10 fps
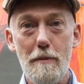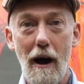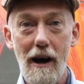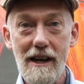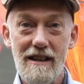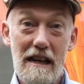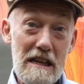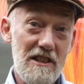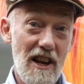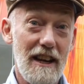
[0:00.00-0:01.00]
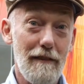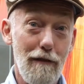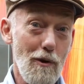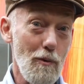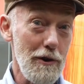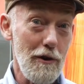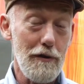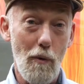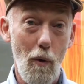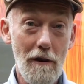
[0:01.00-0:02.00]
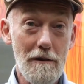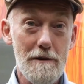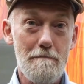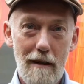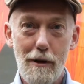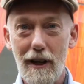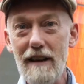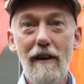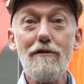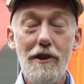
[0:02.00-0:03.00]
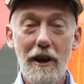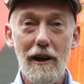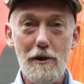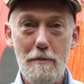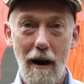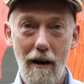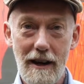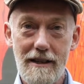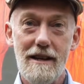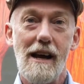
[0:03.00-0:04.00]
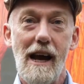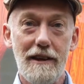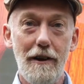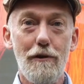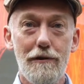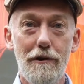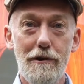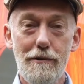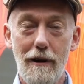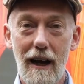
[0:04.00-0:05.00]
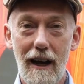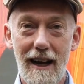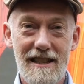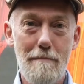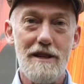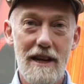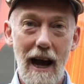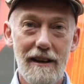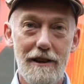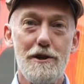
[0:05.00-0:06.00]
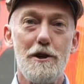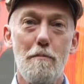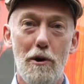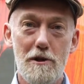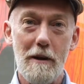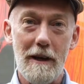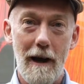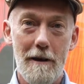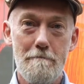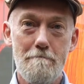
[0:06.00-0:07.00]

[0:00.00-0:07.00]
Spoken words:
behind. Take a phone with you if you want, but leave everything else behind and go through as empty-handed as you possibly can.